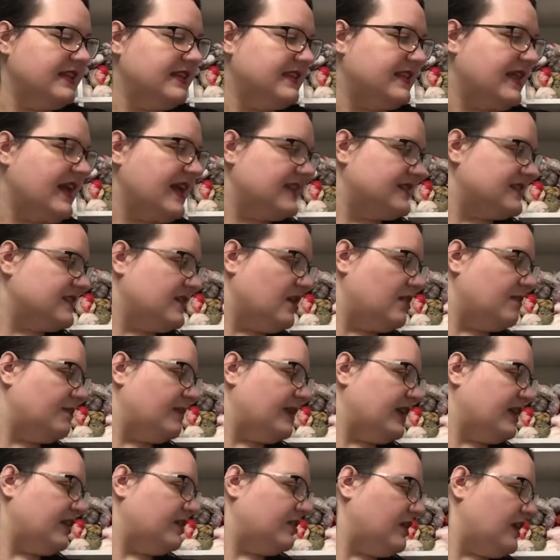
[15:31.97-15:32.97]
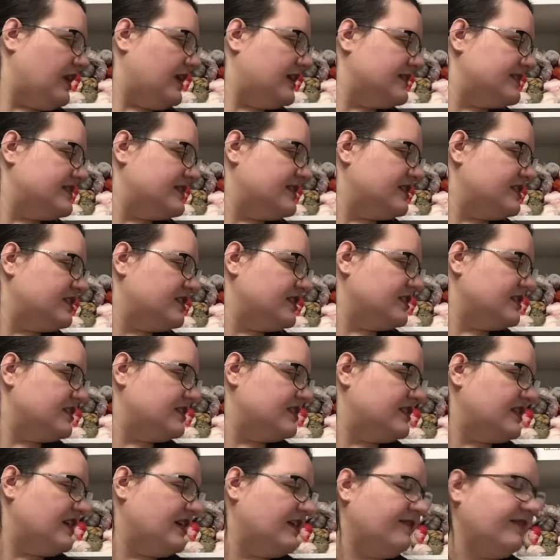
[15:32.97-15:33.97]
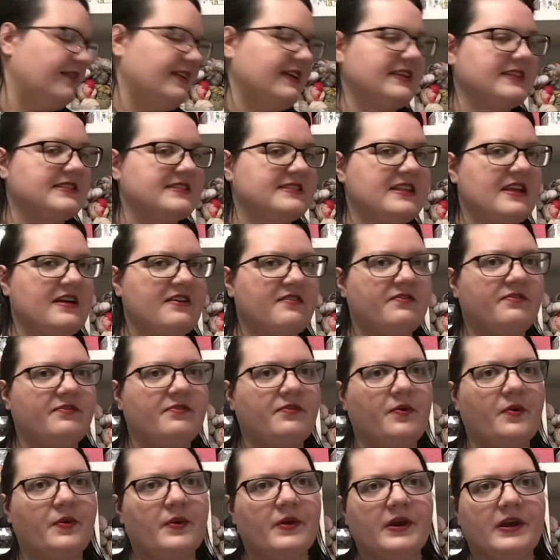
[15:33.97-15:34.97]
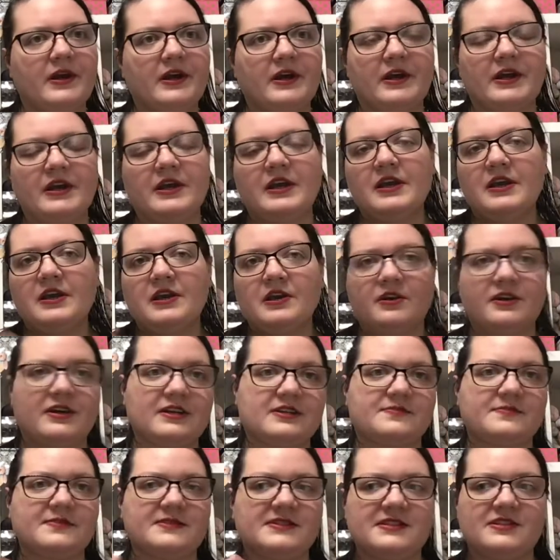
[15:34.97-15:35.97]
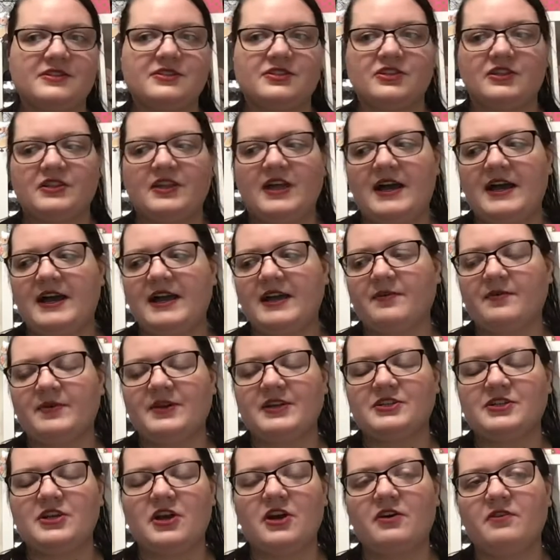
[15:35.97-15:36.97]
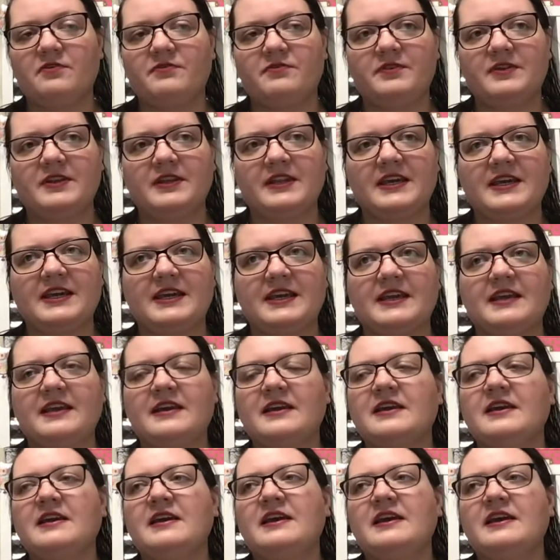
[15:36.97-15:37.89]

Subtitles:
That's all my cross-stitching stuff except for Christmas in July, which hopefully...